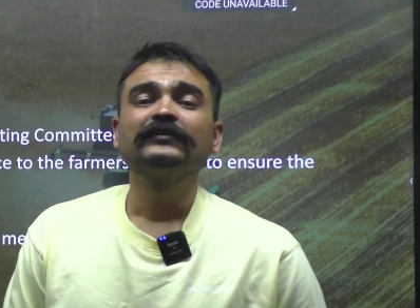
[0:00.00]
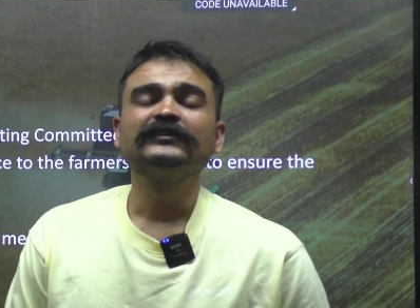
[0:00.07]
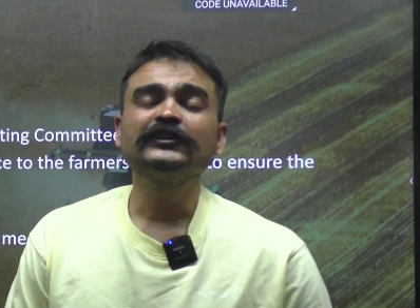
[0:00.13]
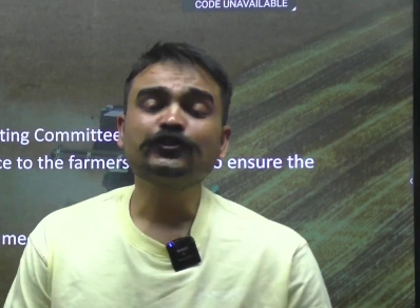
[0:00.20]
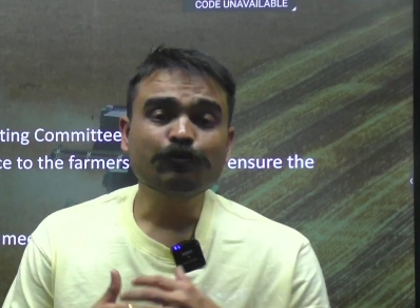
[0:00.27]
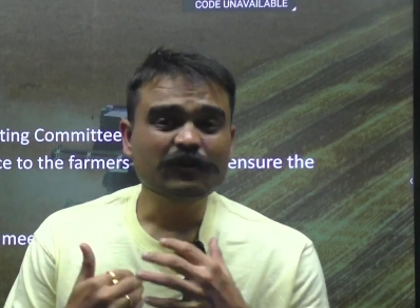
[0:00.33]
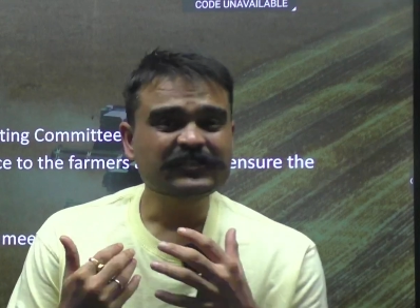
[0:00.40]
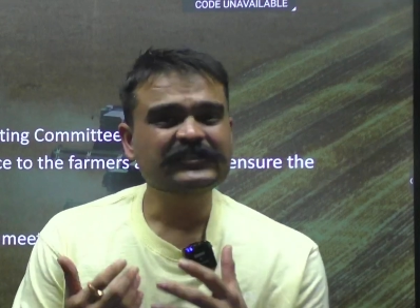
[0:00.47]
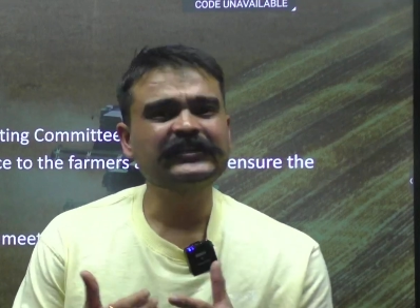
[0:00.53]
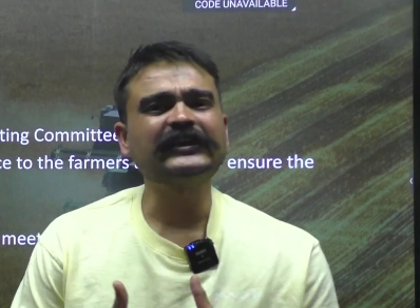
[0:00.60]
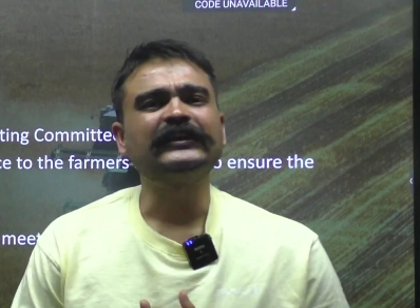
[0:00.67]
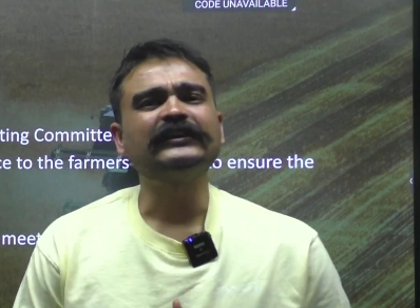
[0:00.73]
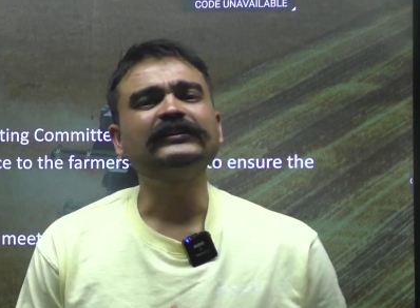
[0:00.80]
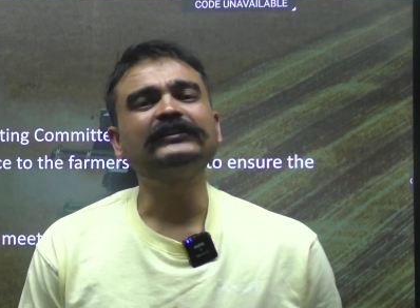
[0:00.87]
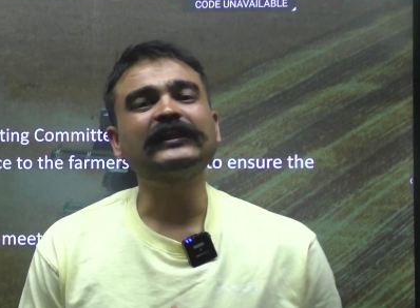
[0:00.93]
this was
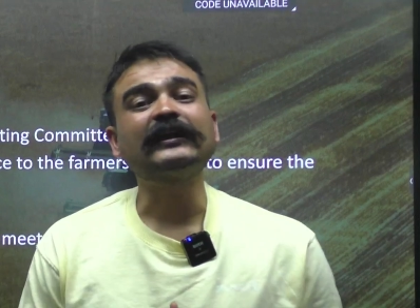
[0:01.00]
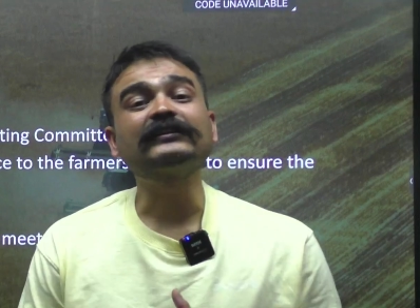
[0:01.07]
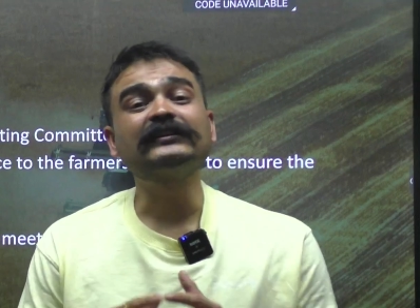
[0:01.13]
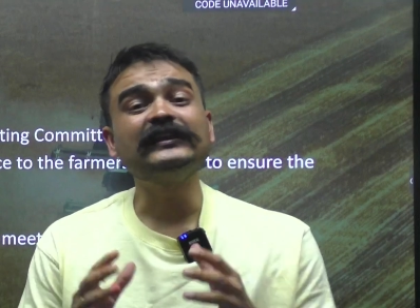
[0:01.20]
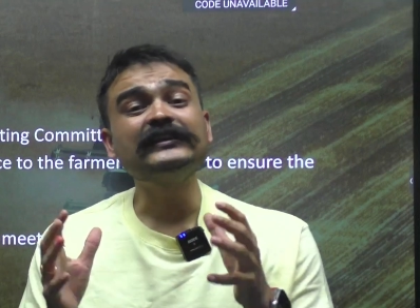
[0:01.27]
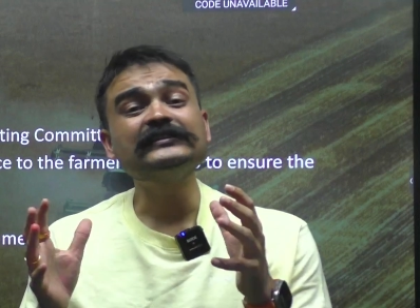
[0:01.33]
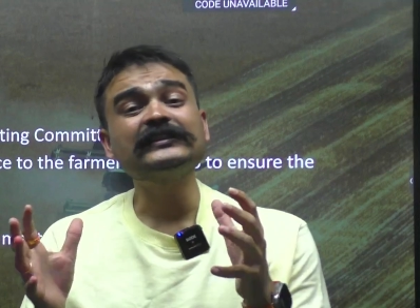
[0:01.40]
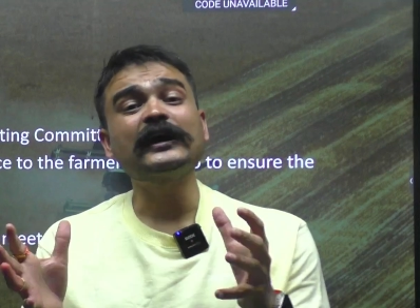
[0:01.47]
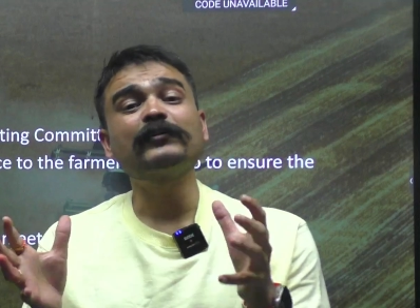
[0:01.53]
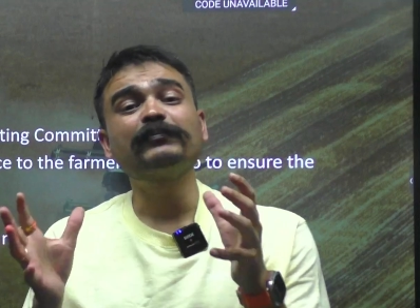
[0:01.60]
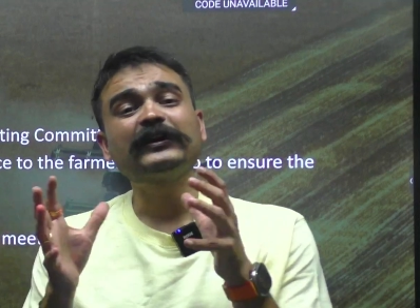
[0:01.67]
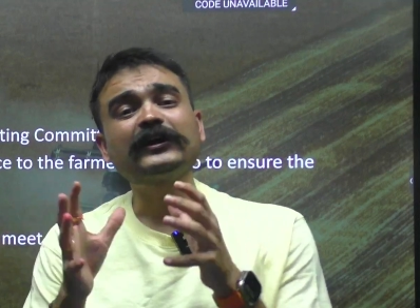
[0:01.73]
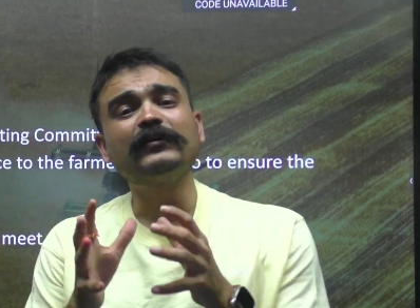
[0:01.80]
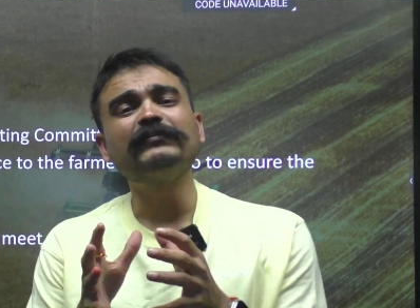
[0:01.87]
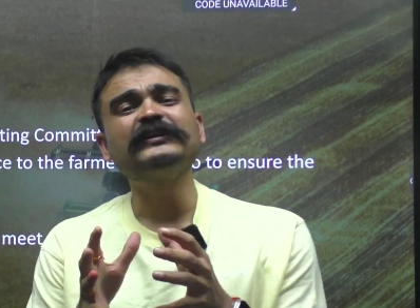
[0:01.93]
seen that these are
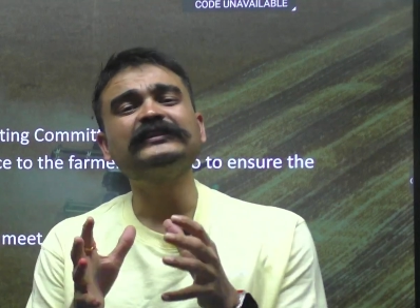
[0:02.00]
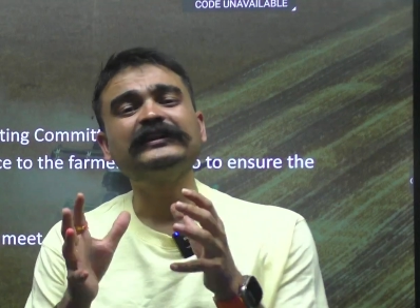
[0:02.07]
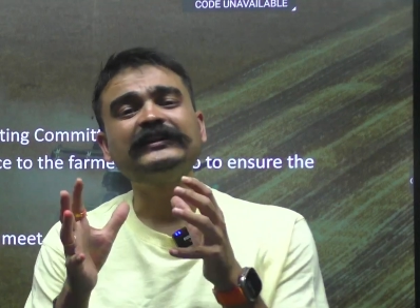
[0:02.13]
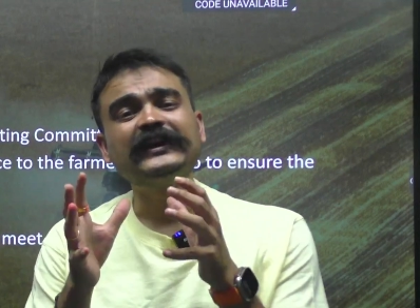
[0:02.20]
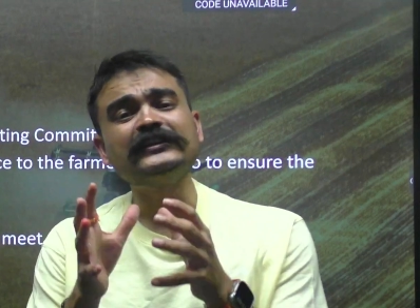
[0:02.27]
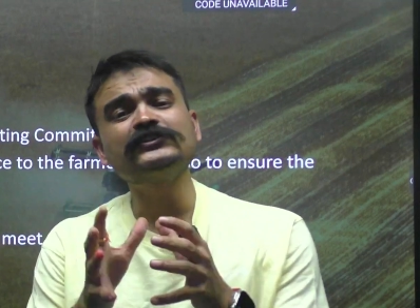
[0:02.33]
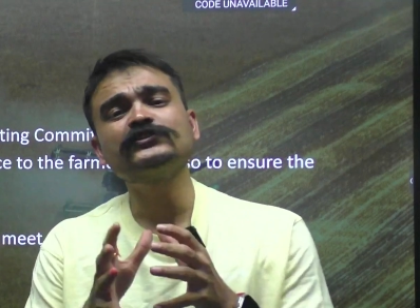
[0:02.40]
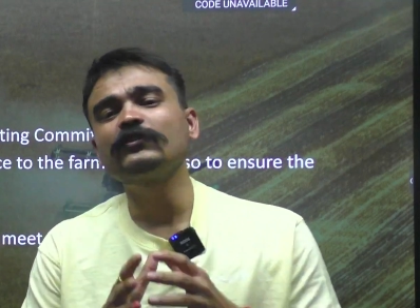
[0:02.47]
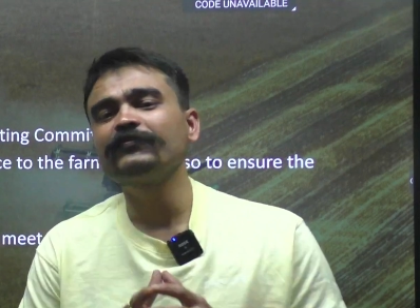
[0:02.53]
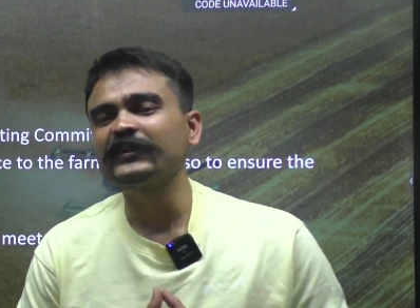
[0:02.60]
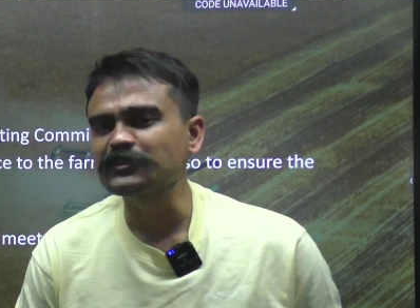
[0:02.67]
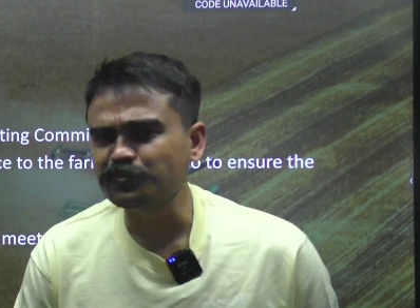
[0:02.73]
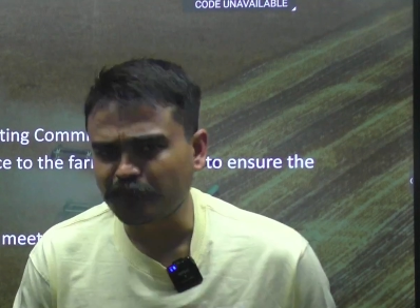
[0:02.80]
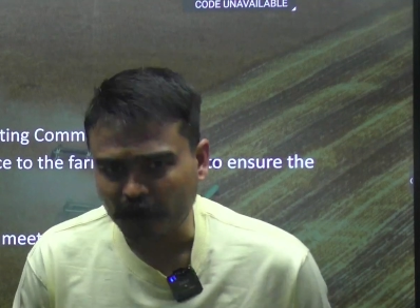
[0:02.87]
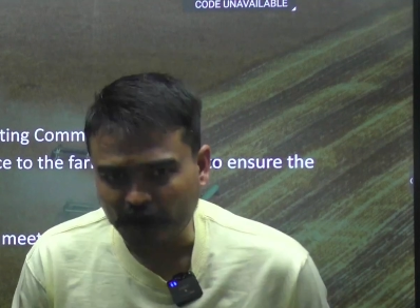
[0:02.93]
becoming the dens of
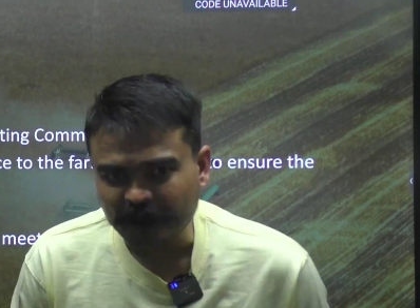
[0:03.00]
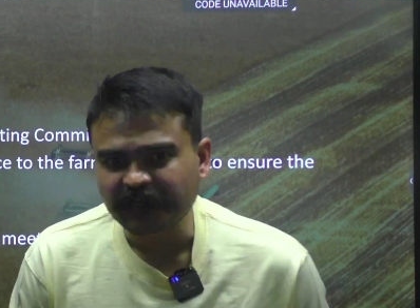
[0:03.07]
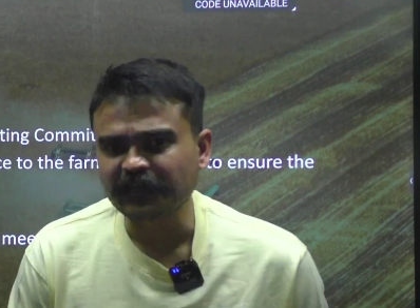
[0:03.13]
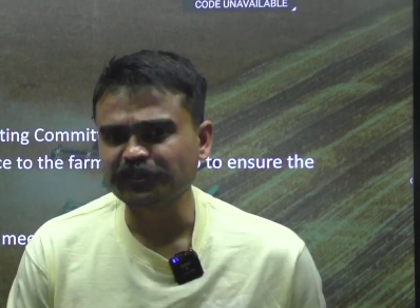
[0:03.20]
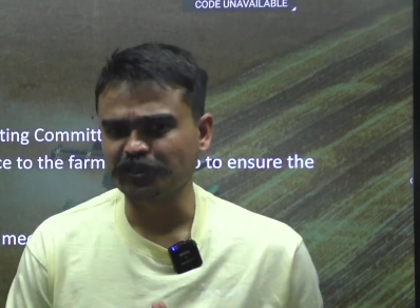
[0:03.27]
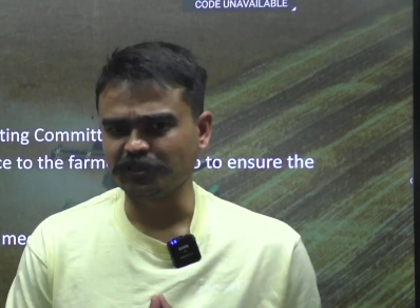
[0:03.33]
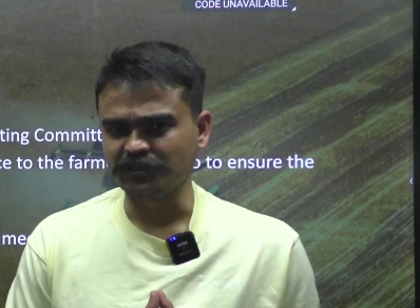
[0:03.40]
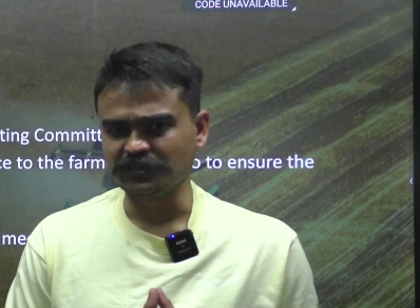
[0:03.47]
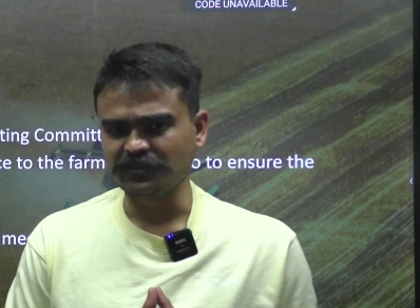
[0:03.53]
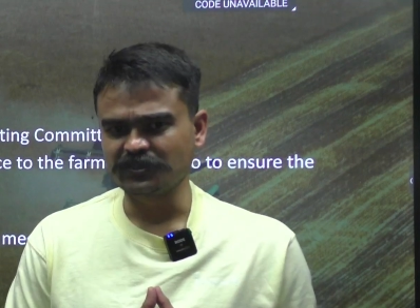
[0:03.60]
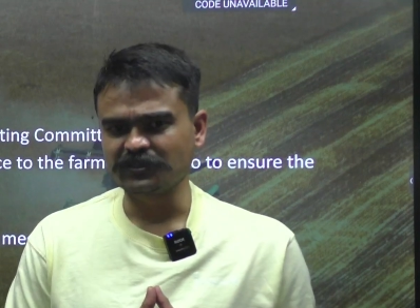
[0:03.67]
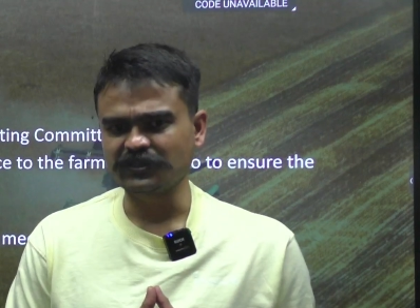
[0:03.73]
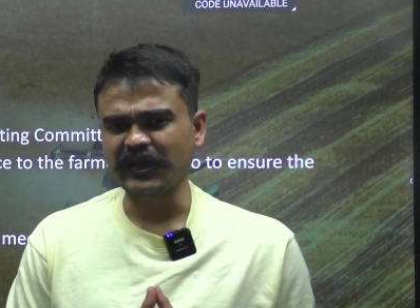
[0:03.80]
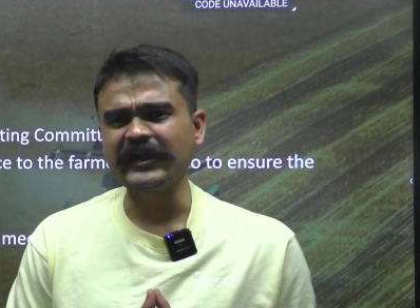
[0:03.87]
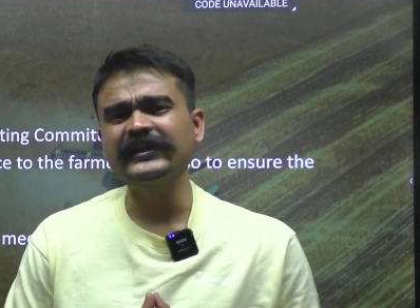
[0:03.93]

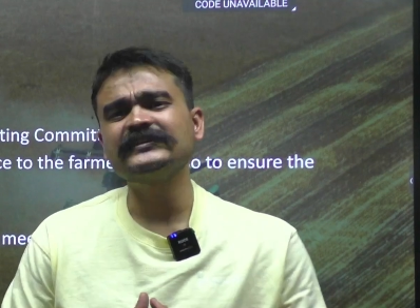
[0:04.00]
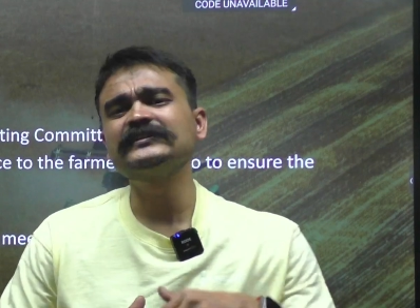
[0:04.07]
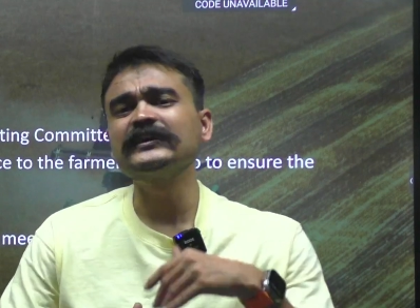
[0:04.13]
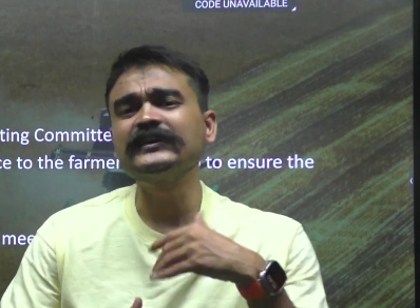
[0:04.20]
exploitations, and as a